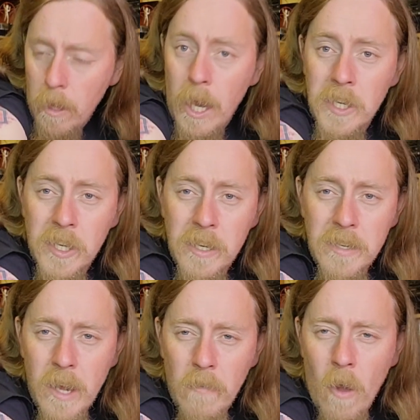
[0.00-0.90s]
as you can
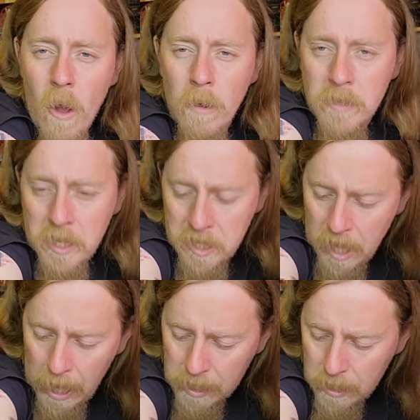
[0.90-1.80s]
see, I've got Ozzy,
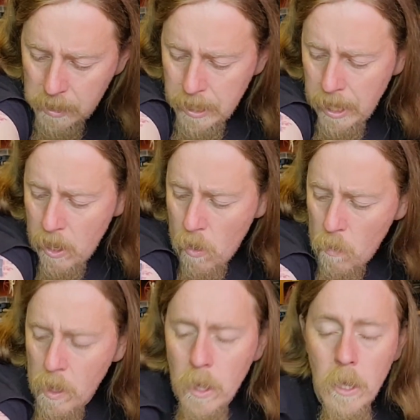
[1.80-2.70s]
Saxon,
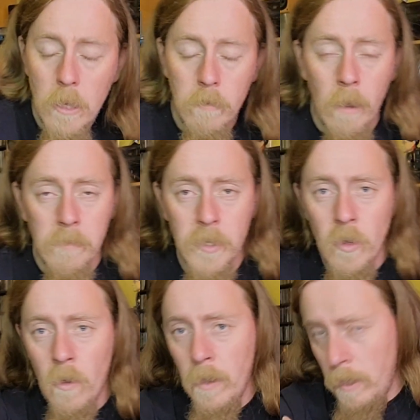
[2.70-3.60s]
Dio,
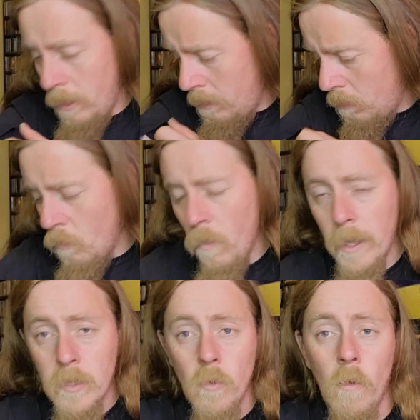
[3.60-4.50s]
Rammstein, and all
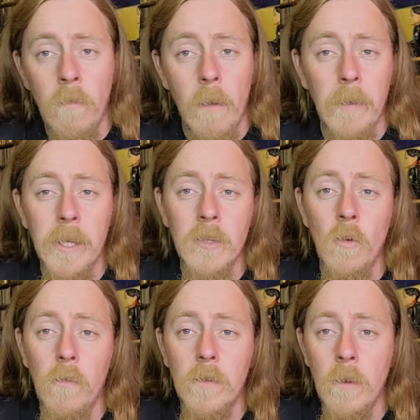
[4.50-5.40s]
that sort of epic
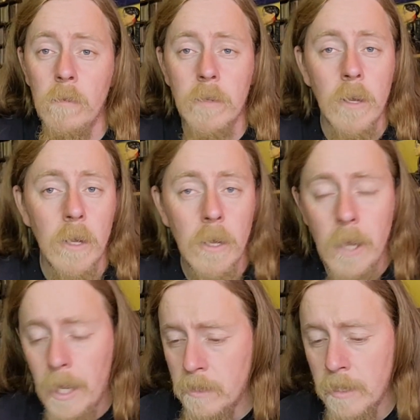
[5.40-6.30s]
stuff. So it's,
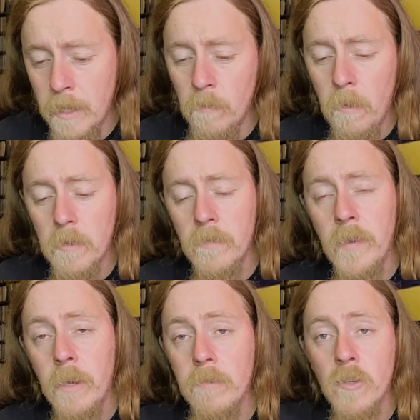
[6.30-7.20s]
as I said, unboxing
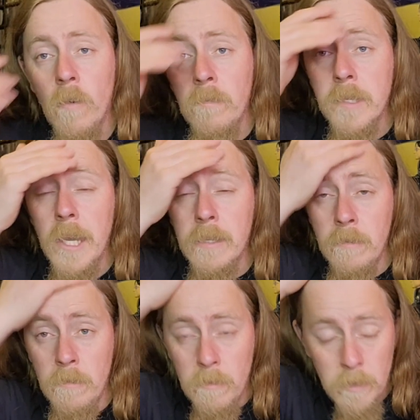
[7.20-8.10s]
videos, short my
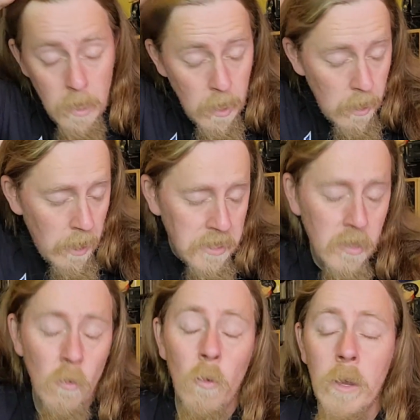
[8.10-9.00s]
tattoos,
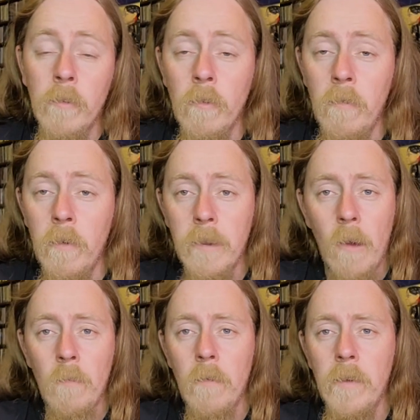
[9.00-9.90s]
latest haul, gig reviews,
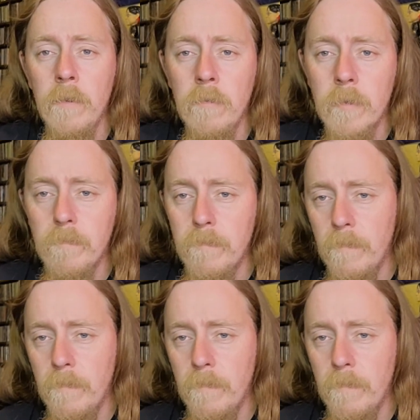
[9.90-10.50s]
album reviews,